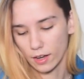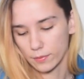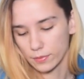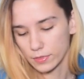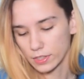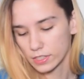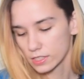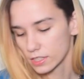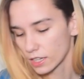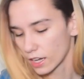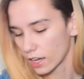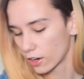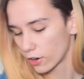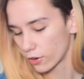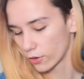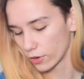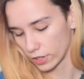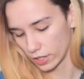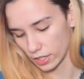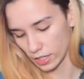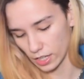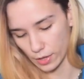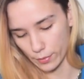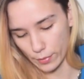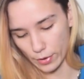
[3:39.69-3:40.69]
This guy
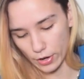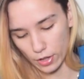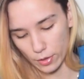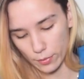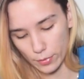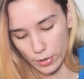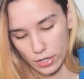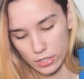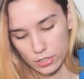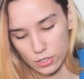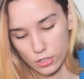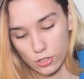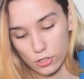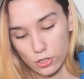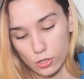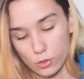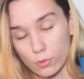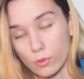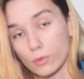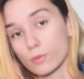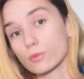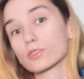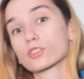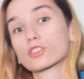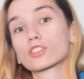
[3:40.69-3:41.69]
already came out of the box here, so
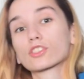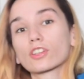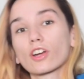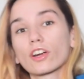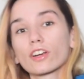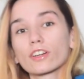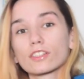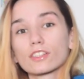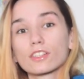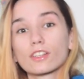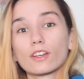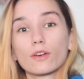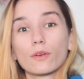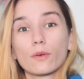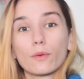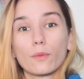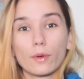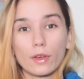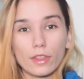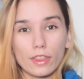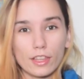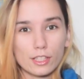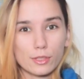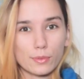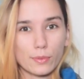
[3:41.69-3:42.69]
we will start
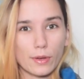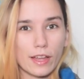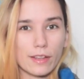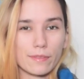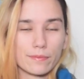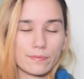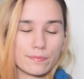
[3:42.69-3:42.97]
with this one.